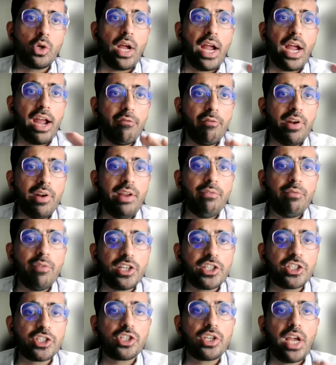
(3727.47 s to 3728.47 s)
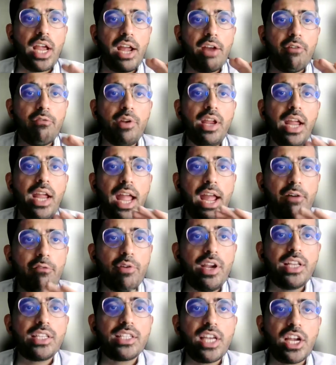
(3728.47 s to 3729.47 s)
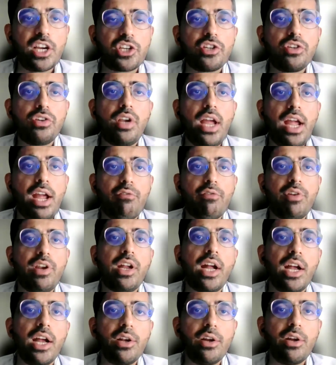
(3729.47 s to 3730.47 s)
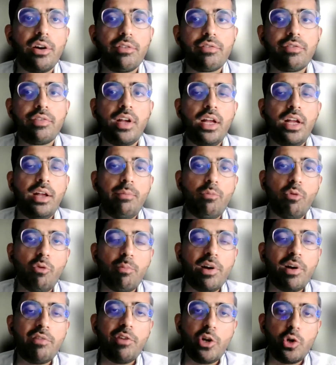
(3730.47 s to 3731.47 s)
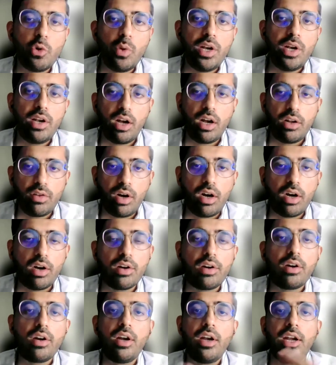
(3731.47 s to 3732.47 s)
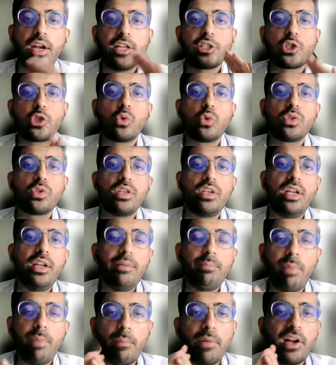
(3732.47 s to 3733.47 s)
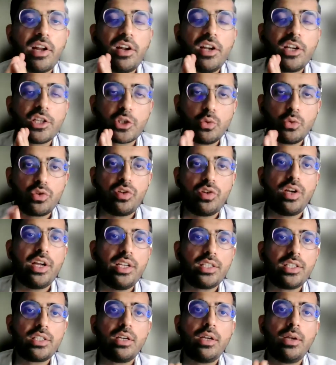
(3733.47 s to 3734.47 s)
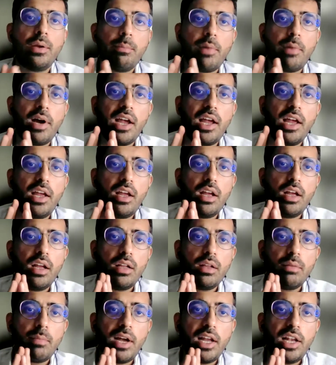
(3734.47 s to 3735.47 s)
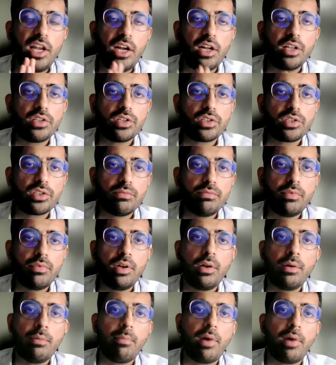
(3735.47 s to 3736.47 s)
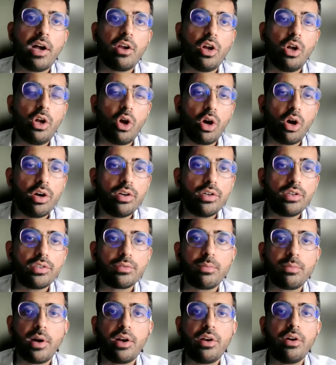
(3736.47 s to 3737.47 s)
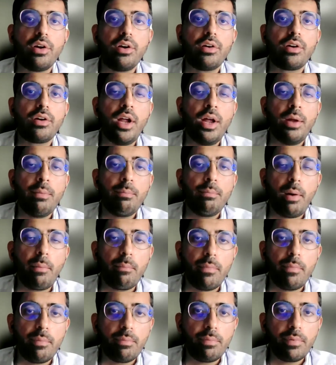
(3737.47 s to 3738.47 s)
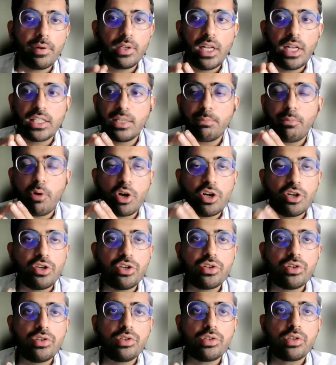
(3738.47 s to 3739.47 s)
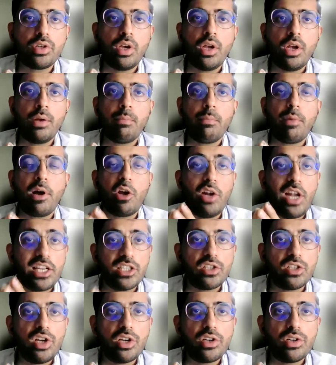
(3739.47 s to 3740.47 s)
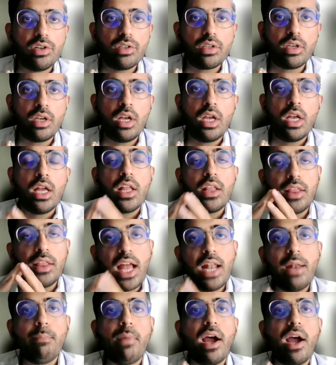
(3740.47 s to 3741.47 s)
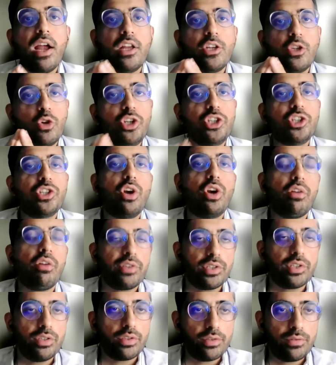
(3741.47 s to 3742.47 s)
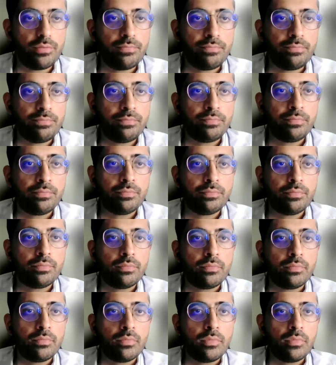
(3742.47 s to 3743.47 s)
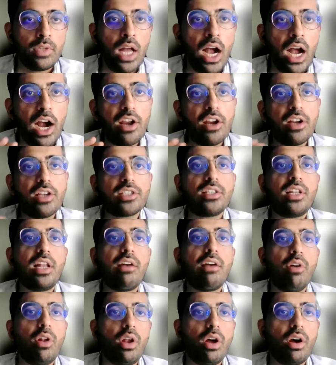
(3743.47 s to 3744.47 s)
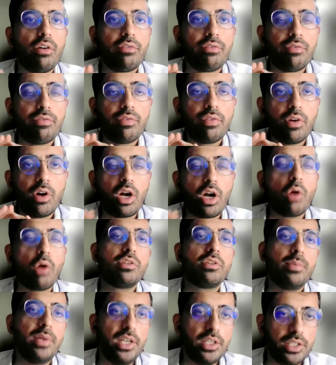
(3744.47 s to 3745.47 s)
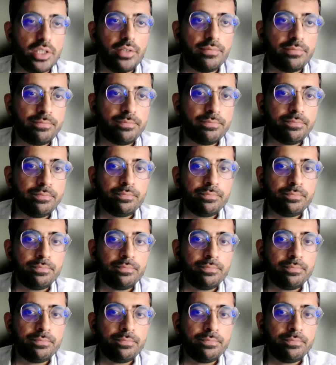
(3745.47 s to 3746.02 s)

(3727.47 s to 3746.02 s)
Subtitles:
So every section, every kind of movement we do in Aadhaar is totally publicly scrutinized by legal system, by your lawyers, by your let's say politicians, by your legislators, then by your judiciary officers. Highest level of accountability.